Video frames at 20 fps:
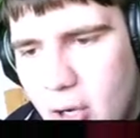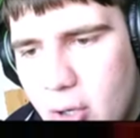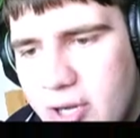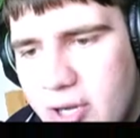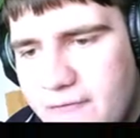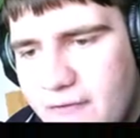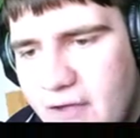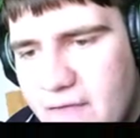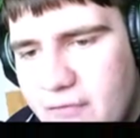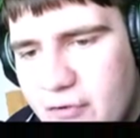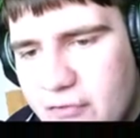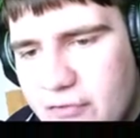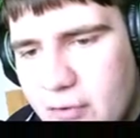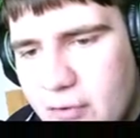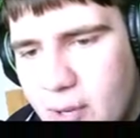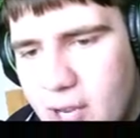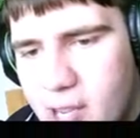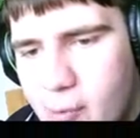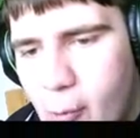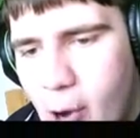only faithful to
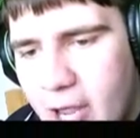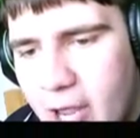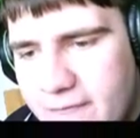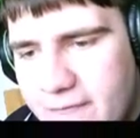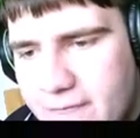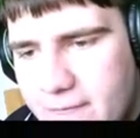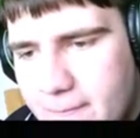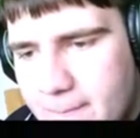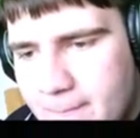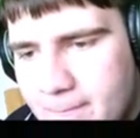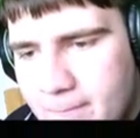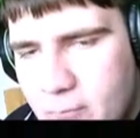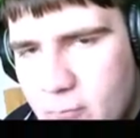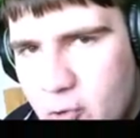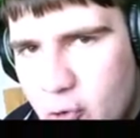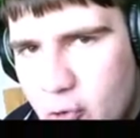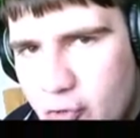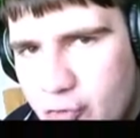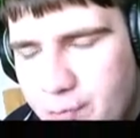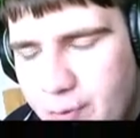my wife,
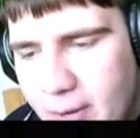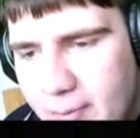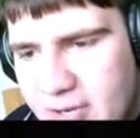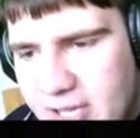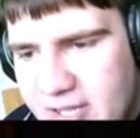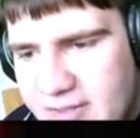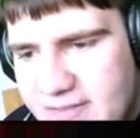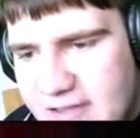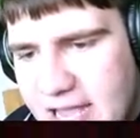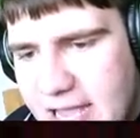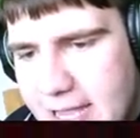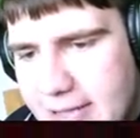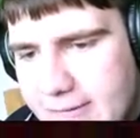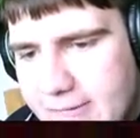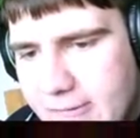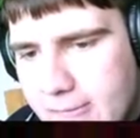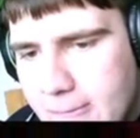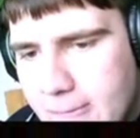who is probably dead.